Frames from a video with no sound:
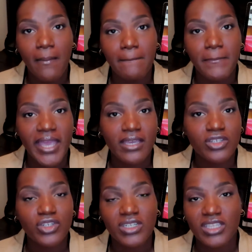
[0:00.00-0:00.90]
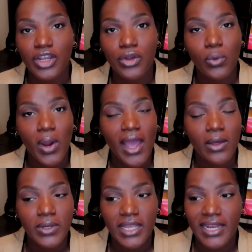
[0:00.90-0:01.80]
making sure that they're
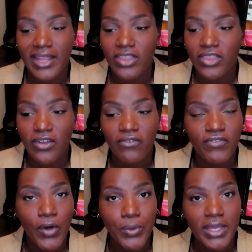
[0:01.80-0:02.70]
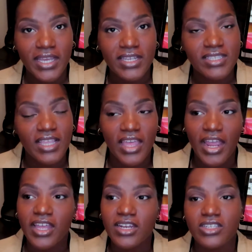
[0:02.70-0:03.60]
grounded, that they're focused, that
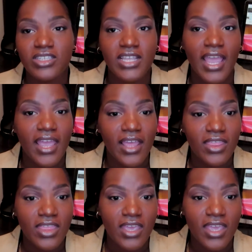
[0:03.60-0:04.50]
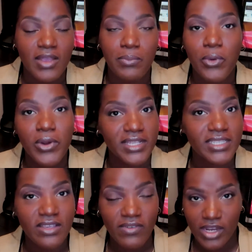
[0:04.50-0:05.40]
they understand the
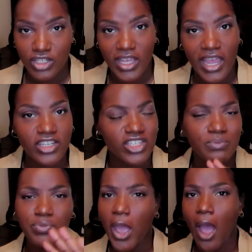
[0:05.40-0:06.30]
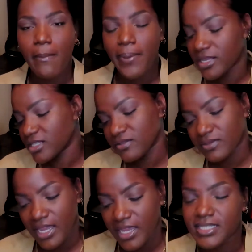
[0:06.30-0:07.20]
importance of education. All positive
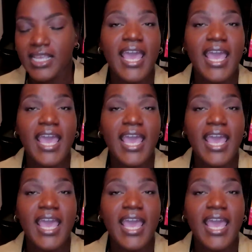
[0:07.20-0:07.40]
things.